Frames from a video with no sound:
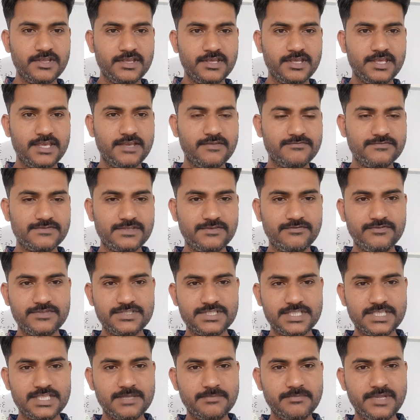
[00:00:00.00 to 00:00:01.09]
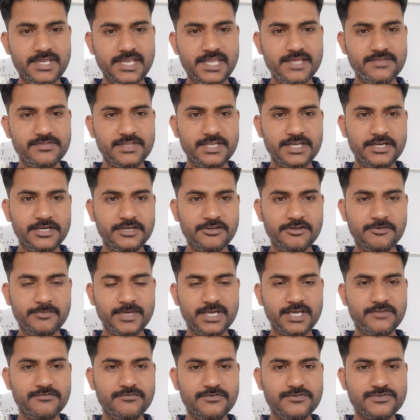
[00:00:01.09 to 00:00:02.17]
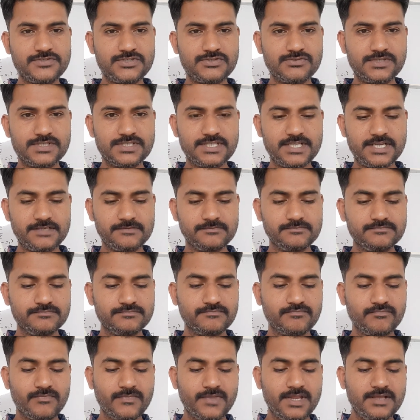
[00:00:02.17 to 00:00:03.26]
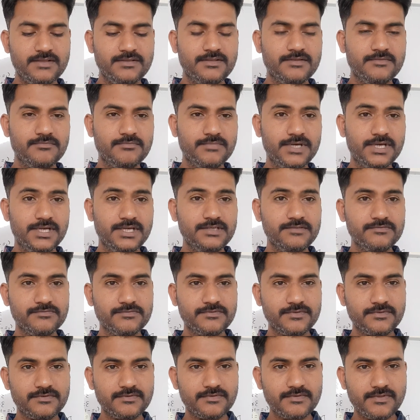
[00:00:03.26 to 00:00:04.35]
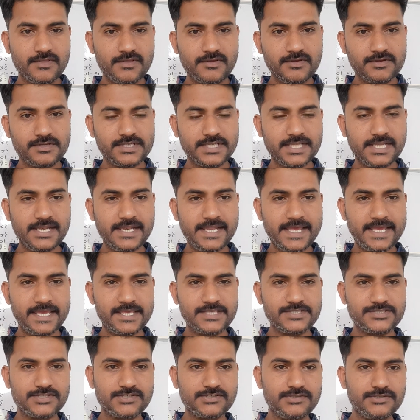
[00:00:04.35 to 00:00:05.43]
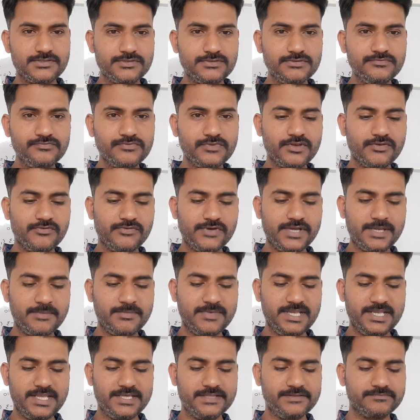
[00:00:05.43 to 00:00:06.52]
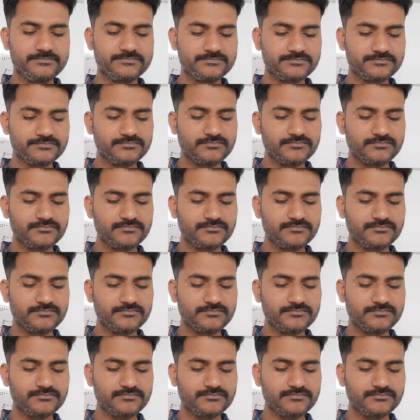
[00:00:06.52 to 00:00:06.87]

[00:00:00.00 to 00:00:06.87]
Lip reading: If someone say the million, then it will be confused to us that, but 10 lakh is equal to 1 million.